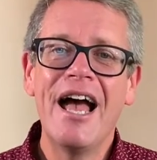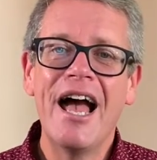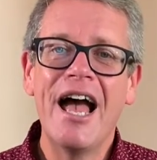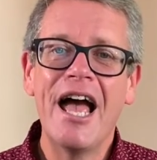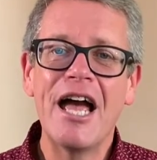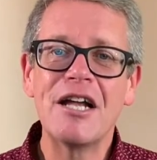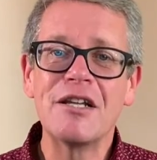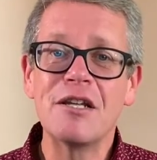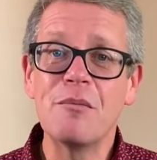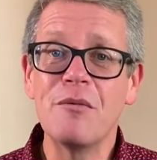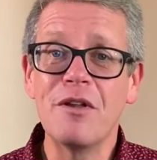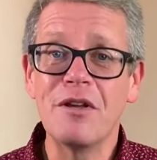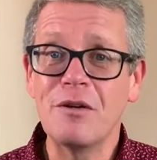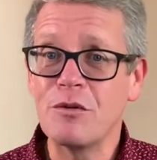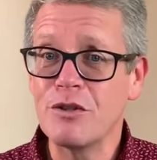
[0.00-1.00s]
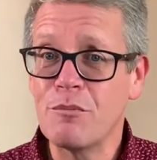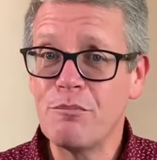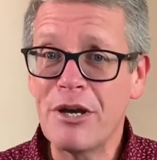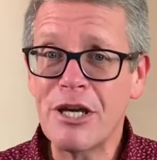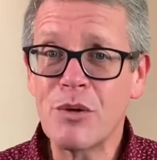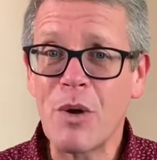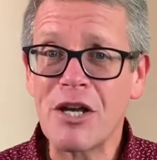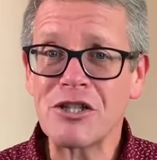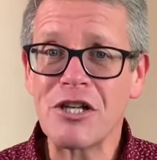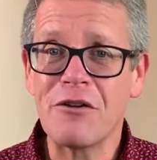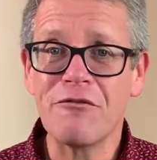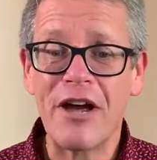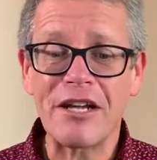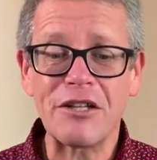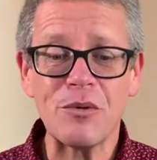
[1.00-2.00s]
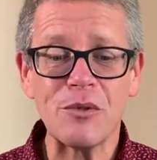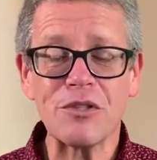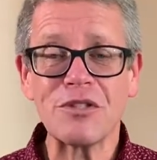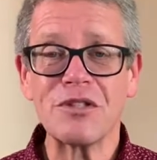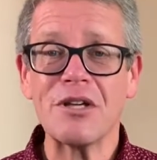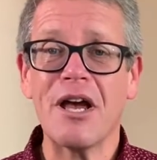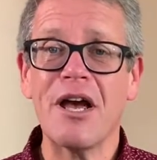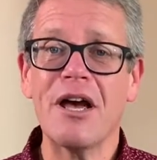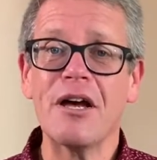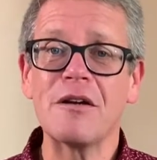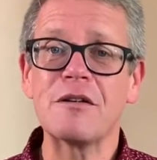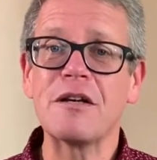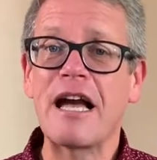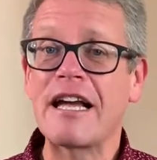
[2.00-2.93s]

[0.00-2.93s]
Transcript: And it was a big question. In fact, there was a, a,